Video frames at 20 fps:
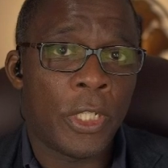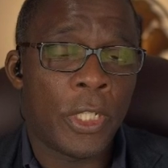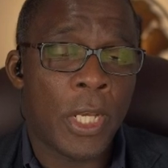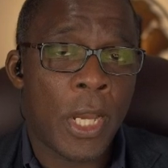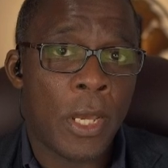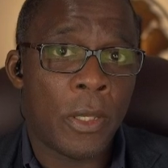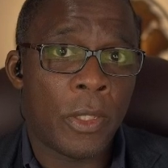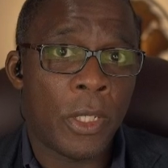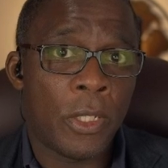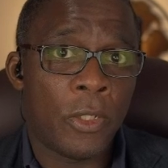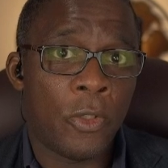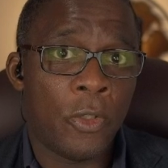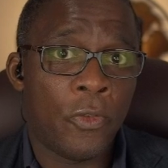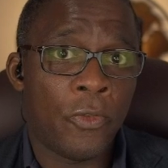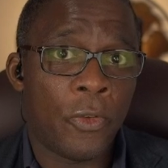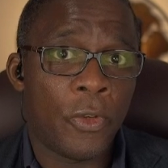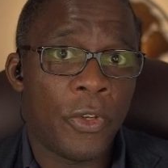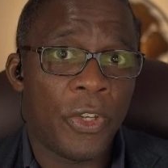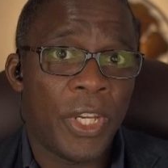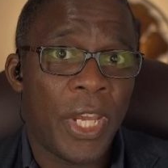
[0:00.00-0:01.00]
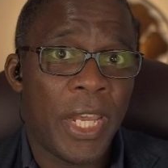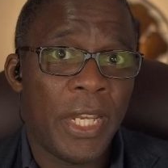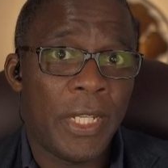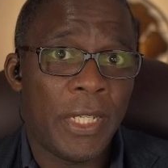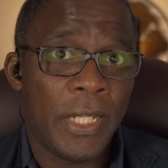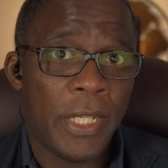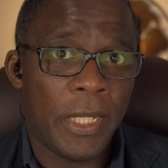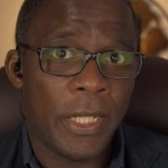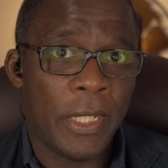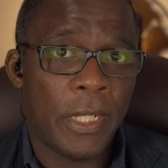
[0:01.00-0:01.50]
Now that you've
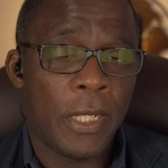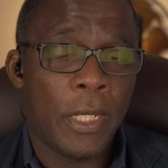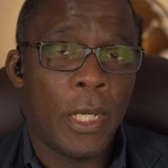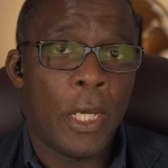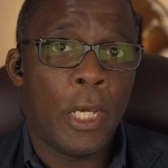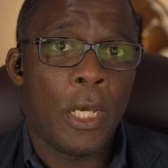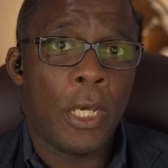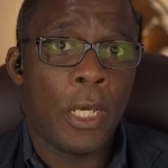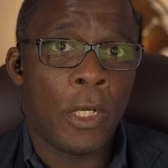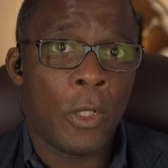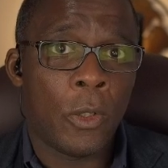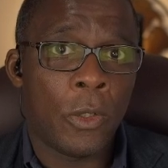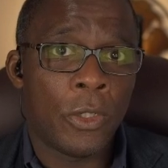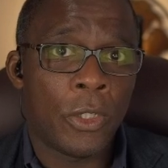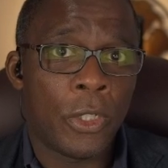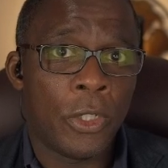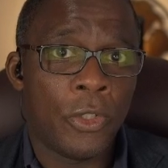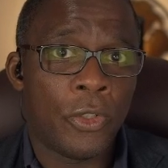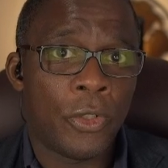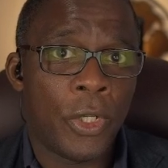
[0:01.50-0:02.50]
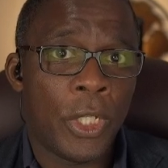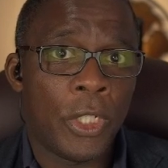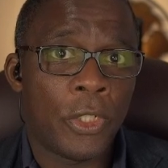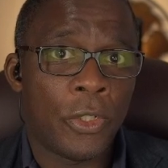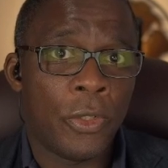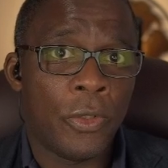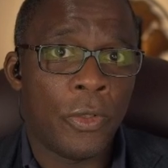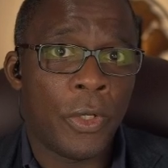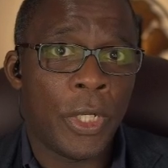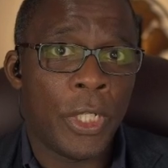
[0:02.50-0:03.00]
created a
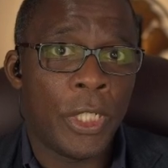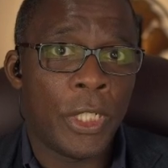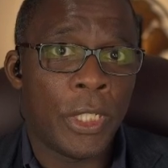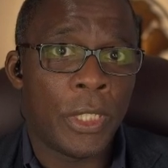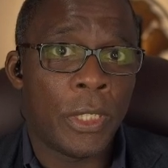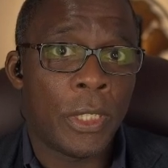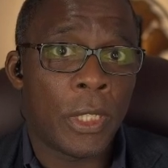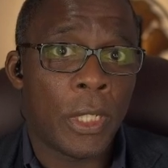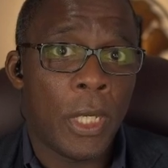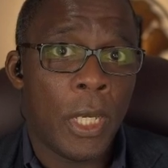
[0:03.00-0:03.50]
concentration gradient